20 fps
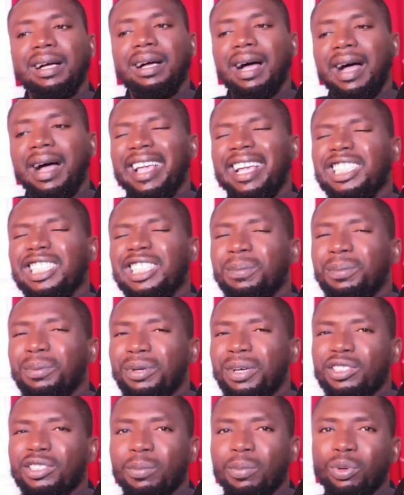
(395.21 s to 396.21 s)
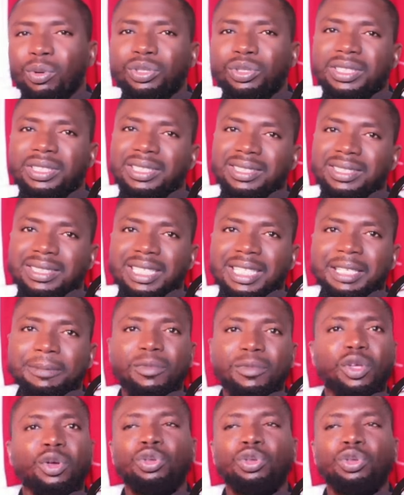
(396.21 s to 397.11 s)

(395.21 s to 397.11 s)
are experienced blokes in this game.